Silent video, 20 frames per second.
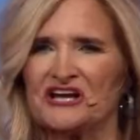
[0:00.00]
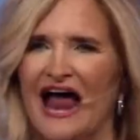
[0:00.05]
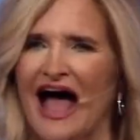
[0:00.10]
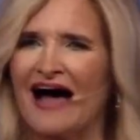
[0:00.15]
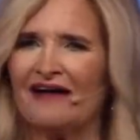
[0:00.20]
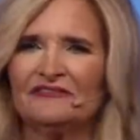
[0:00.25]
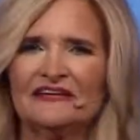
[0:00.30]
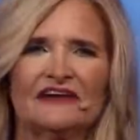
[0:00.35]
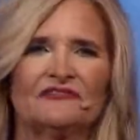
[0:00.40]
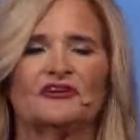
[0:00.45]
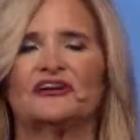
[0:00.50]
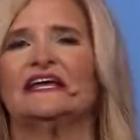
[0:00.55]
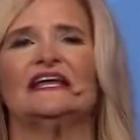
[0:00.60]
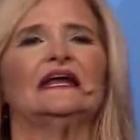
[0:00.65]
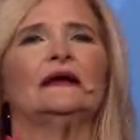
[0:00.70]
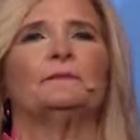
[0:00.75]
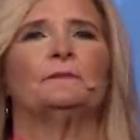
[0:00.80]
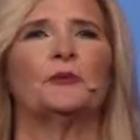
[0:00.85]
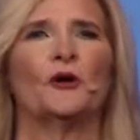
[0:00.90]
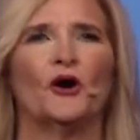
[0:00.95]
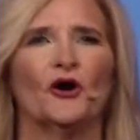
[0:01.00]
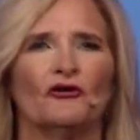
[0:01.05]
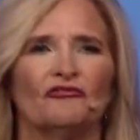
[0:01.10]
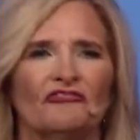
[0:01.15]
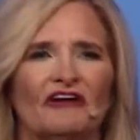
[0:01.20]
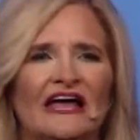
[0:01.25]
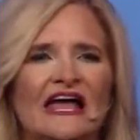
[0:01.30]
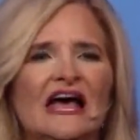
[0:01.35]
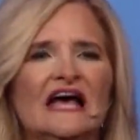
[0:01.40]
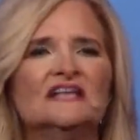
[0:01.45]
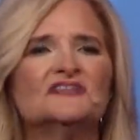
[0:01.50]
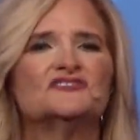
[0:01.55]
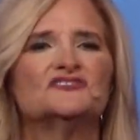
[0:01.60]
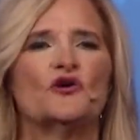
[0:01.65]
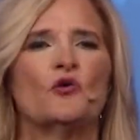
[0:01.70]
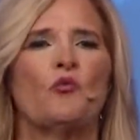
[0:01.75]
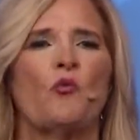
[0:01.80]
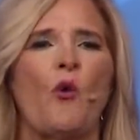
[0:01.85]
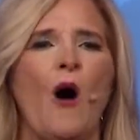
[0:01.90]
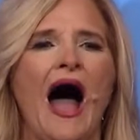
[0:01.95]
I'll never get it perfect.
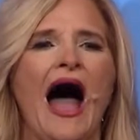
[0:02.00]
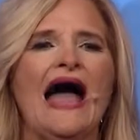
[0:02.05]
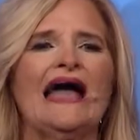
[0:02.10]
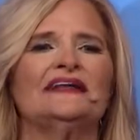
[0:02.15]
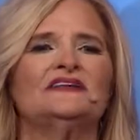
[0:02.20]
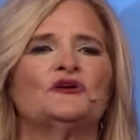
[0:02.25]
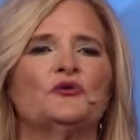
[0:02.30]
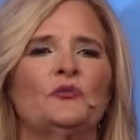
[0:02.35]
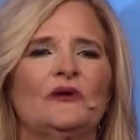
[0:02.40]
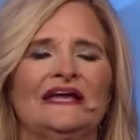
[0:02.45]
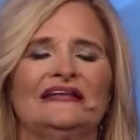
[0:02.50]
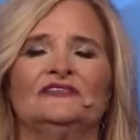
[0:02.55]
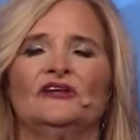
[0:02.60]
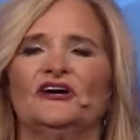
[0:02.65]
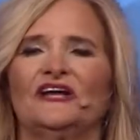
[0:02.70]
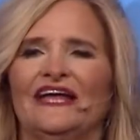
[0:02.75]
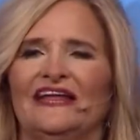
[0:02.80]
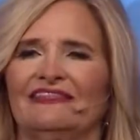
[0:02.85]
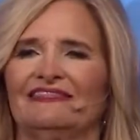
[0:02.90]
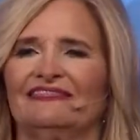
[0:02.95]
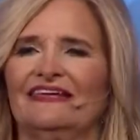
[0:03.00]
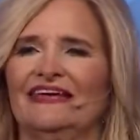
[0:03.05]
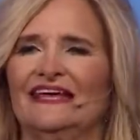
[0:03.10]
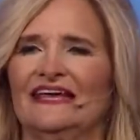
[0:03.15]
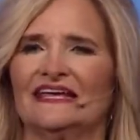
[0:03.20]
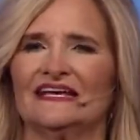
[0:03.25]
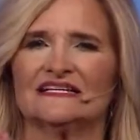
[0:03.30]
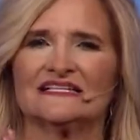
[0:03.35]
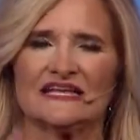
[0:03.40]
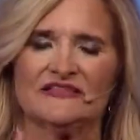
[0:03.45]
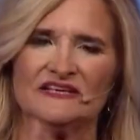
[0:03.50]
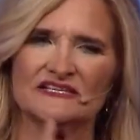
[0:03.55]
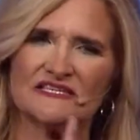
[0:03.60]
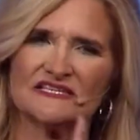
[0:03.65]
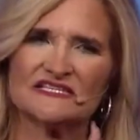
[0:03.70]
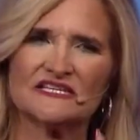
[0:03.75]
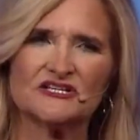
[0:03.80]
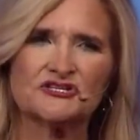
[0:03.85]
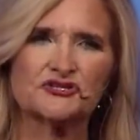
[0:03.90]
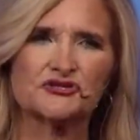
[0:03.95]
So why do we look at things, and this
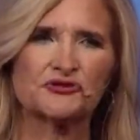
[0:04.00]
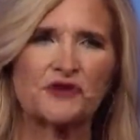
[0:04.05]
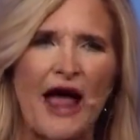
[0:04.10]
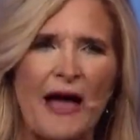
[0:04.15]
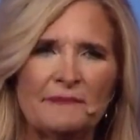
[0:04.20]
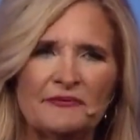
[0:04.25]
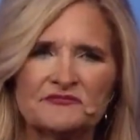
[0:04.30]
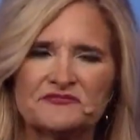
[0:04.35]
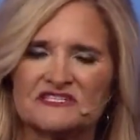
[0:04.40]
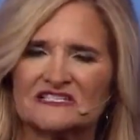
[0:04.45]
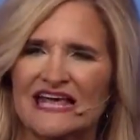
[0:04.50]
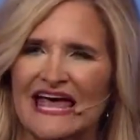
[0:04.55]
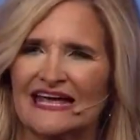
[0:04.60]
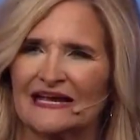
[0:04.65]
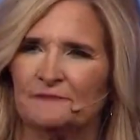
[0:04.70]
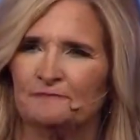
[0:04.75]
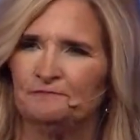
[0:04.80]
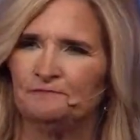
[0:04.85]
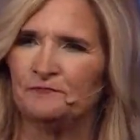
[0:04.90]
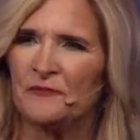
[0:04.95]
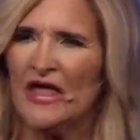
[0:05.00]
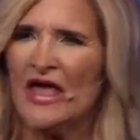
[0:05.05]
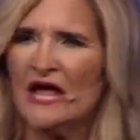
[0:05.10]
is the trap of Satan,